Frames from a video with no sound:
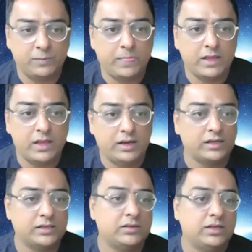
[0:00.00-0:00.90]
Now,
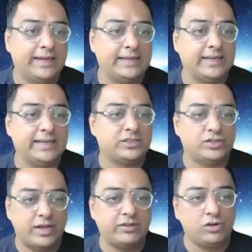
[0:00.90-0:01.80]
it, it's never
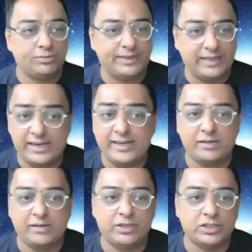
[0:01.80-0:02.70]
going to be deleted,
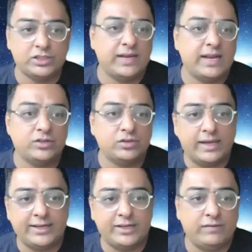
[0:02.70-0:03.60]
because when I go any
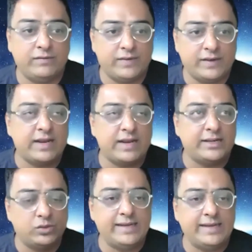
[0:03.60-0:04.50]
when I do
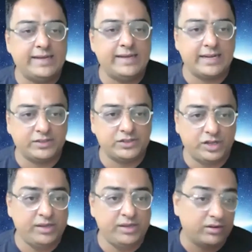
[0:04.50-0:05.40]
any kind of a streaming,
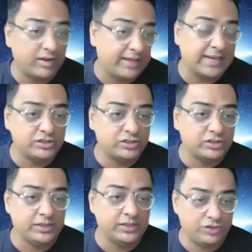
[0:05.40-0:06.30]
like I was doing a
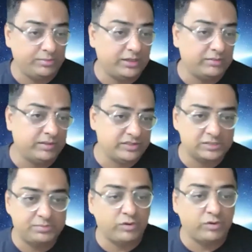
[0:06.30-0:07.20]
streaming just before
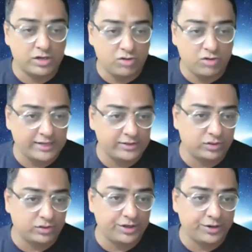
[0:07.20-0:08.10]
our call, I told
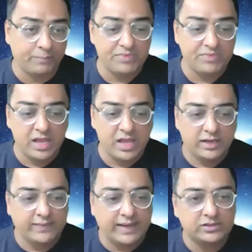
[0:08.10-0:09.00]
you that
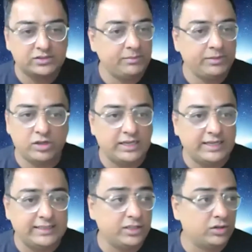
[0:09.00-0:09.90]
streaming on LinkedIn
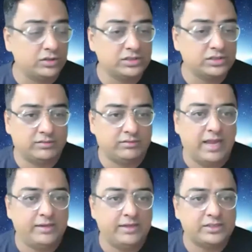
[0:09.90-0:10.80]
goes. I mean,
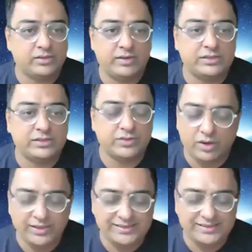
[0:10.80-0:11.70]
it's it's
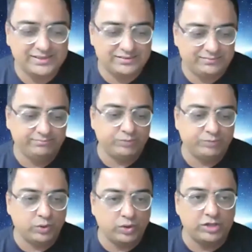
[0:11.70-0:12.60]
it's purely
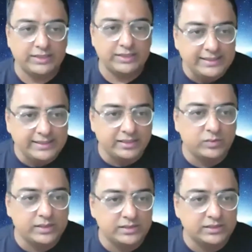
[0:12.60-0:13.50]
on LinkedIn whether
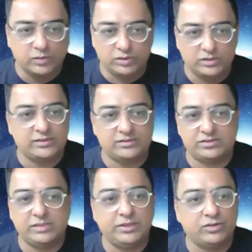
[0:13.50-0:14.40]
they want that
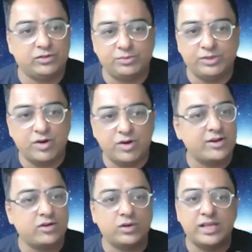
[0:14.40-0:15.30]
streaming to be online over there or